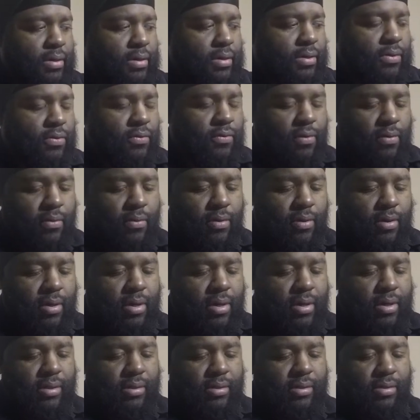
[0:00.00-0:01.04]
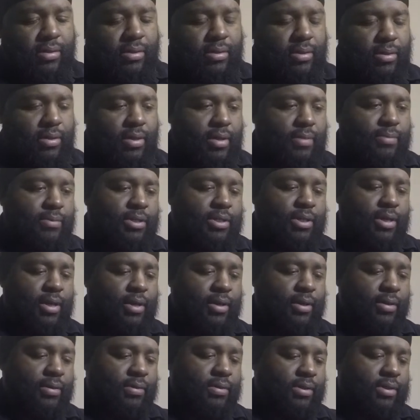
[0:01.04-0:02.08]
Chronarchs,
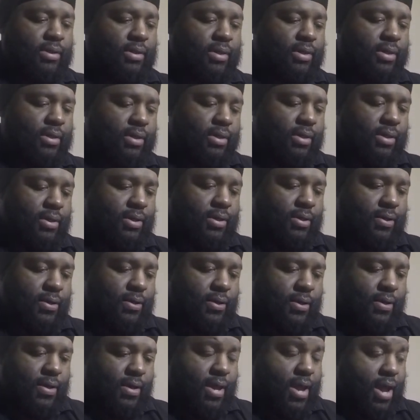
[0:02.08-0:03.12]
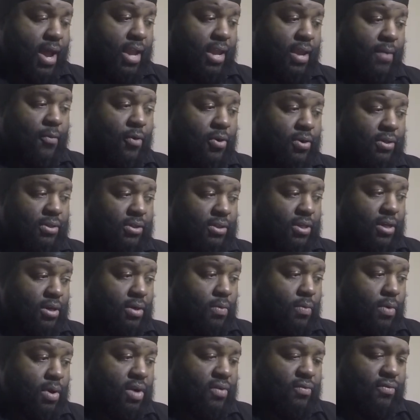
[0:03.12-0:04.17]
MGLs. I am gonna sell
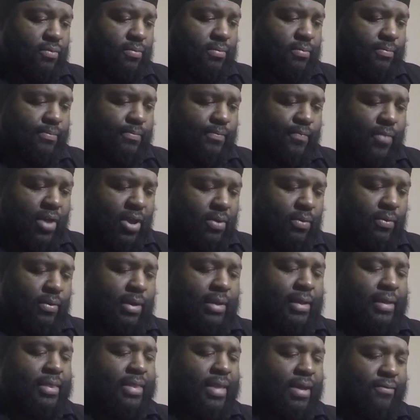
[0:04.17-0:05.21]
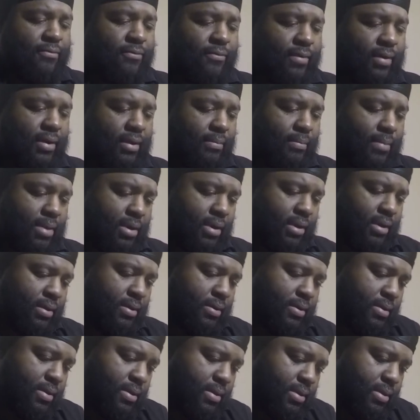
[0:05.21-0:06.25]
one of them. I don't need that freaking many.
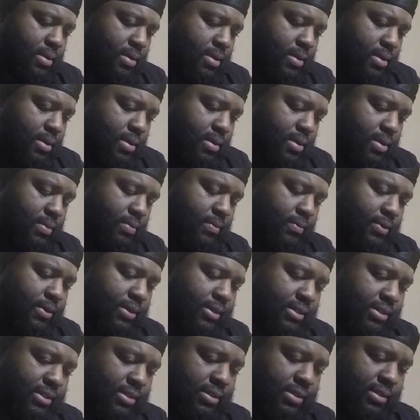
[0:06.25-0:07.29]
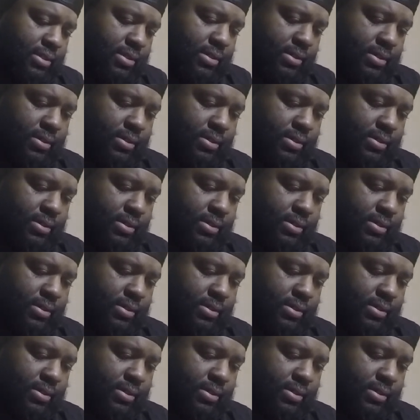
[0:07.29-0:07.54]
I'm gonna just,